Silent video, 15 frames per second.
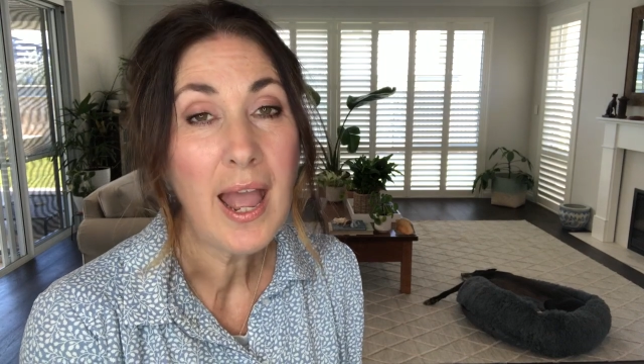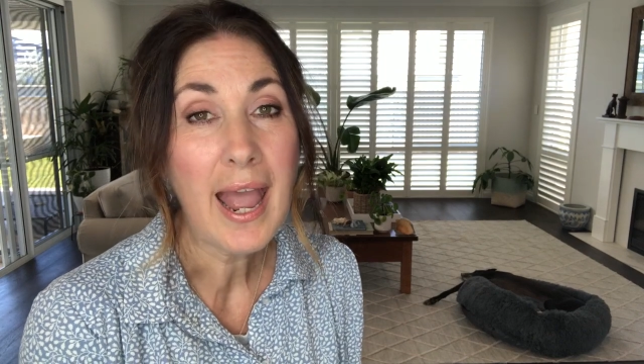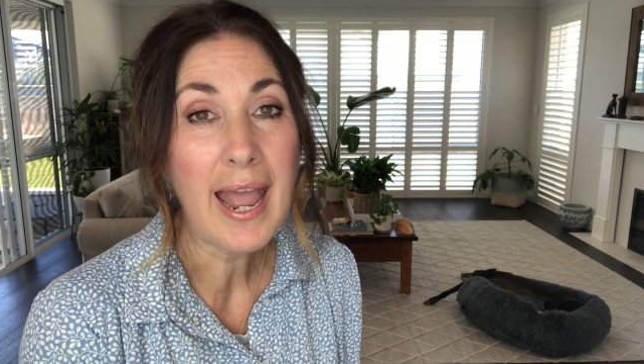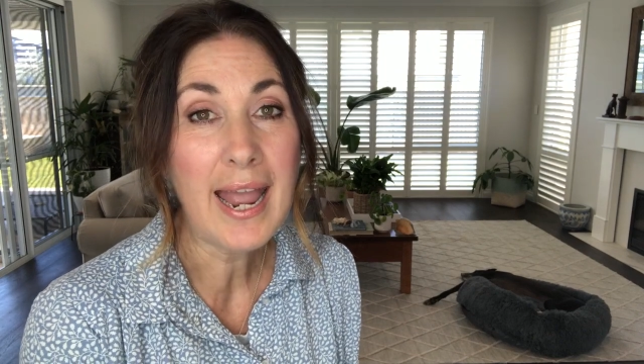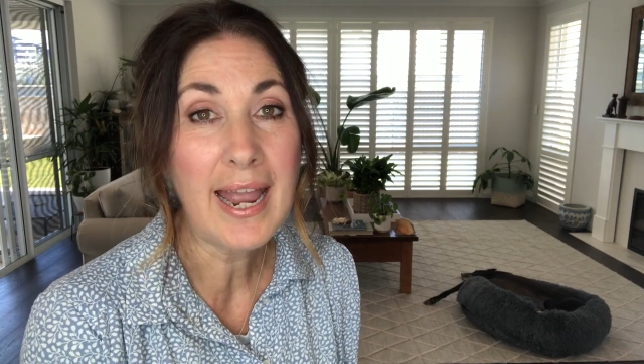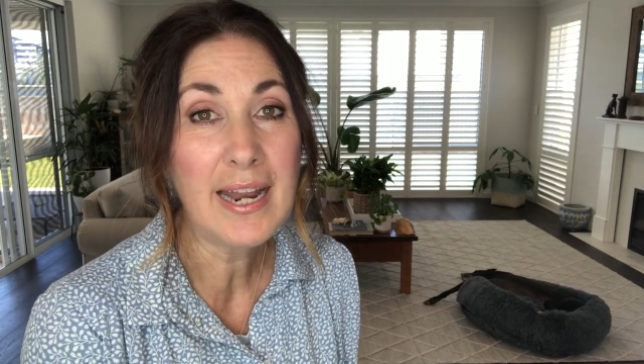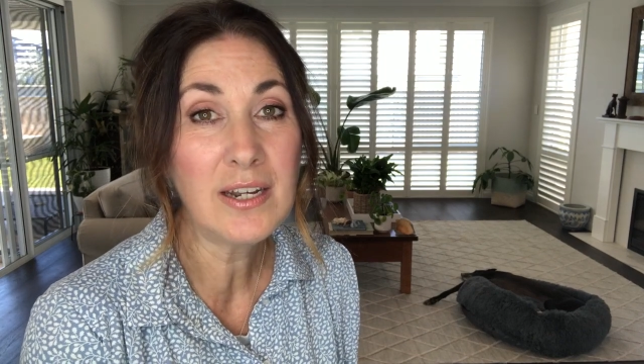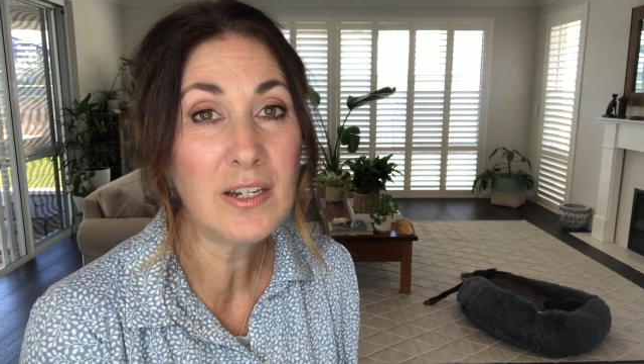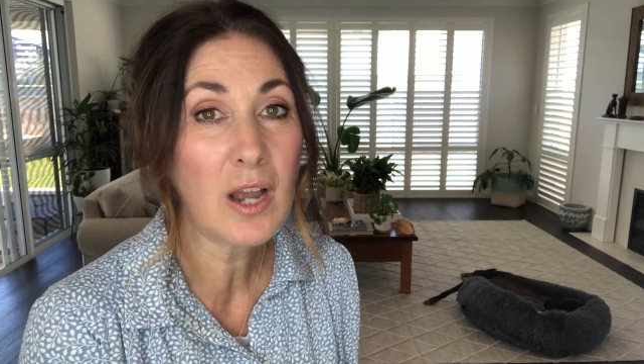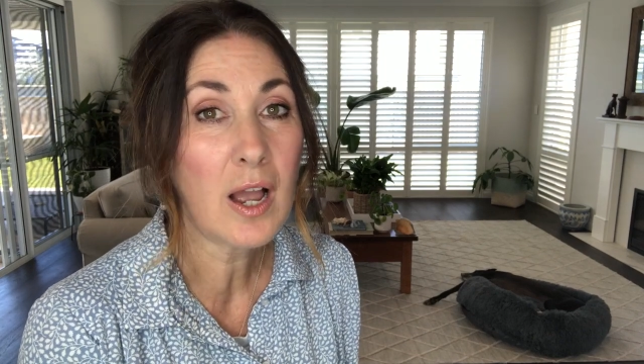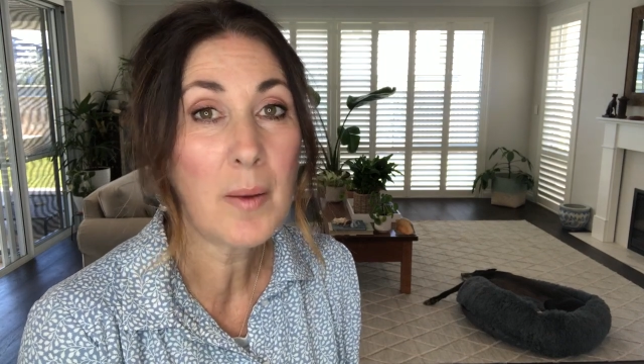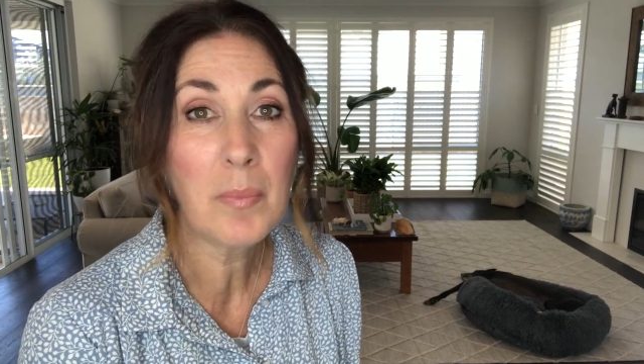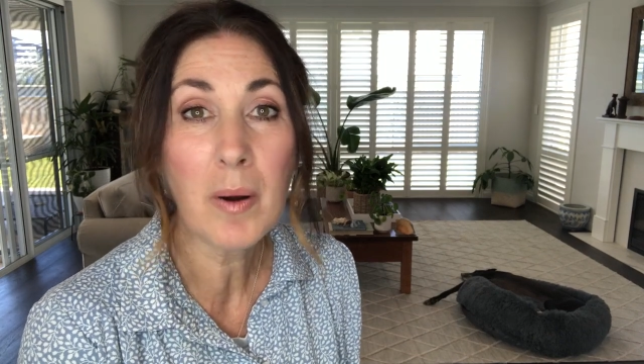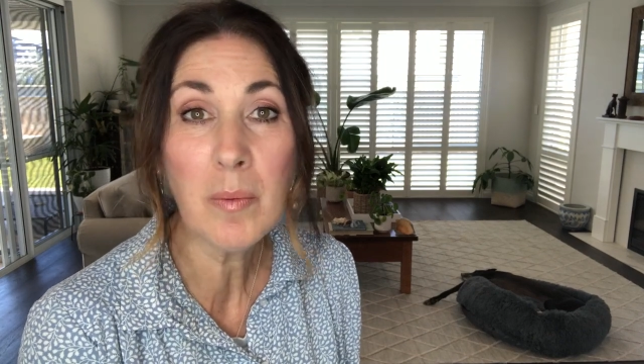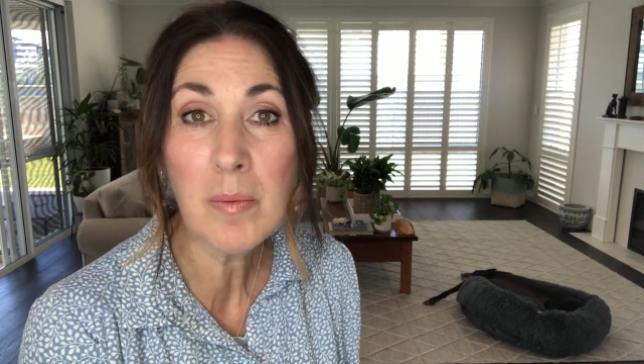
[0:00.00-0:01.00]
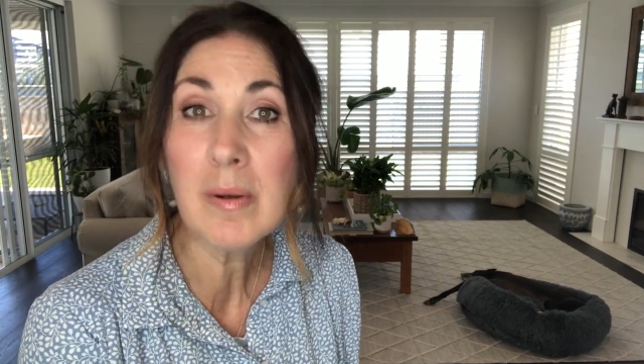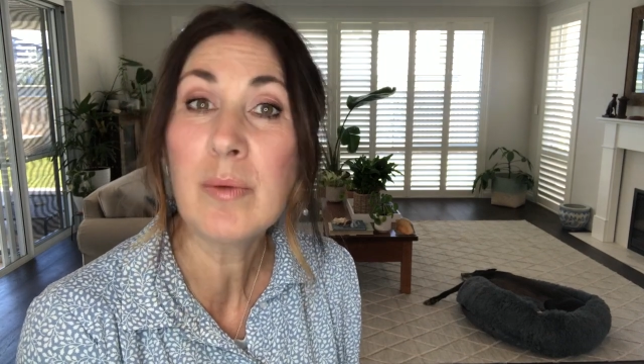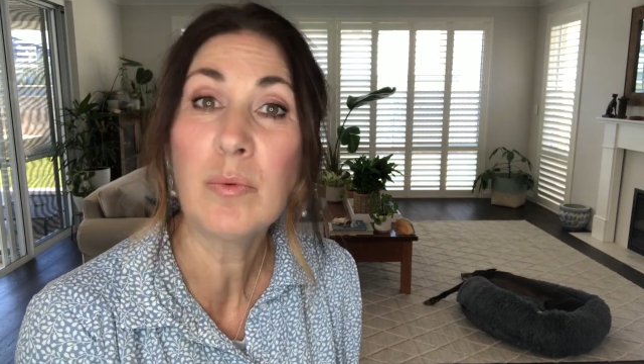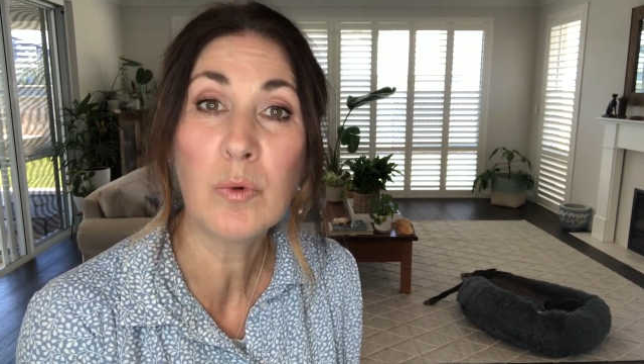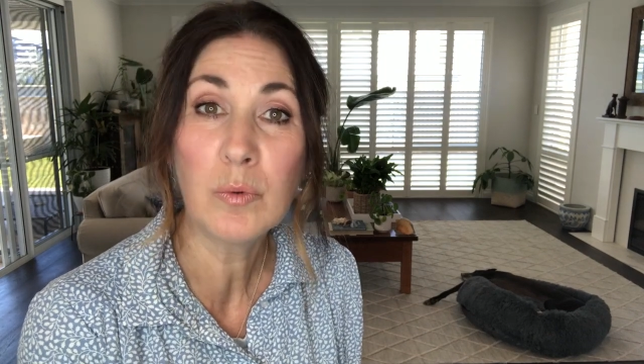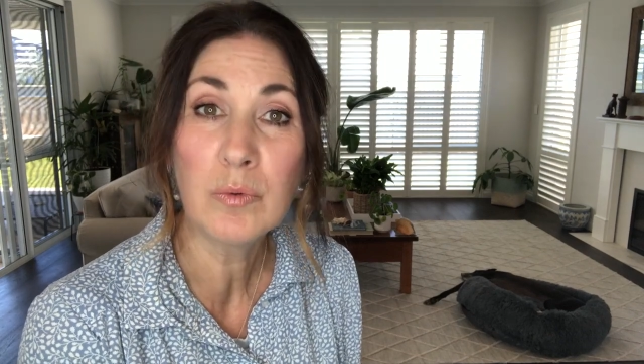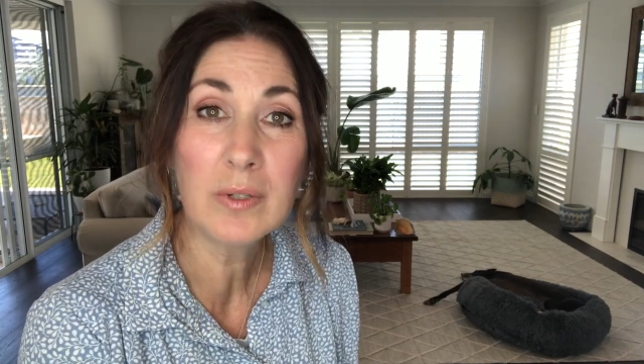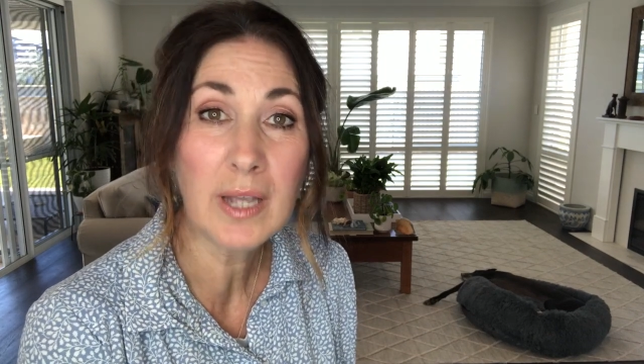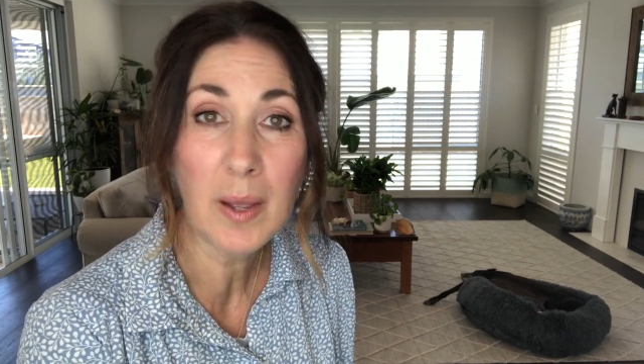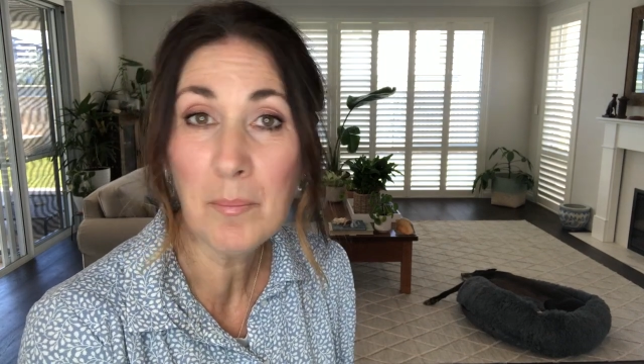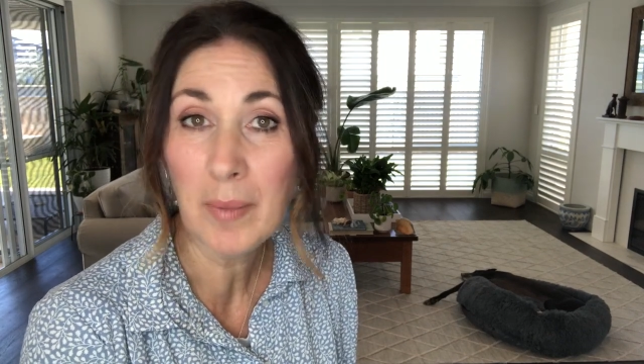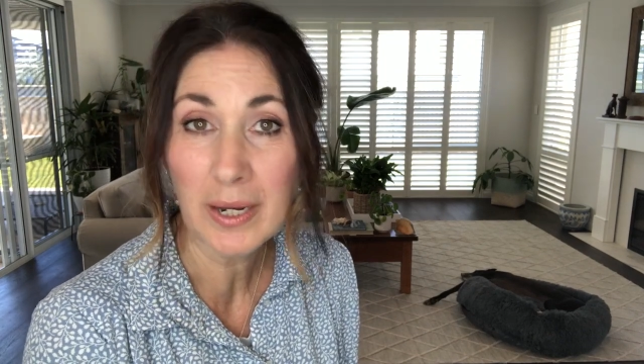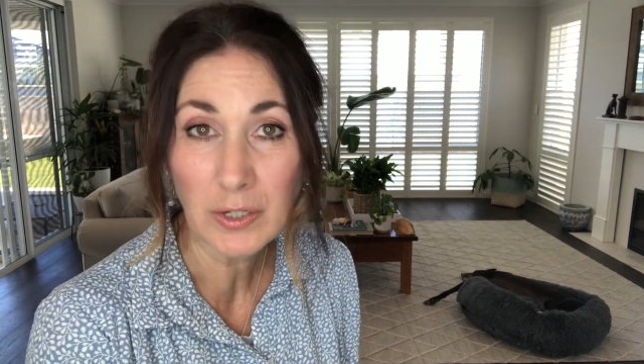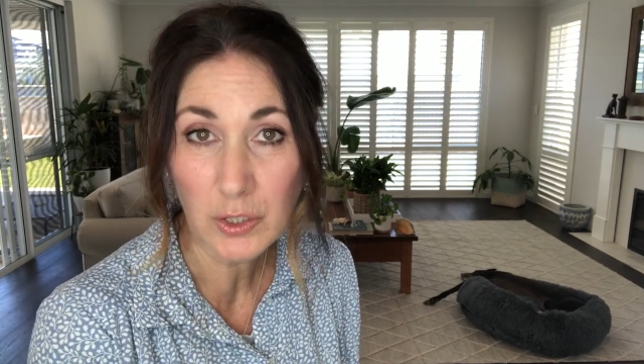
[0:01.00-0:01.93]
And I probably will come back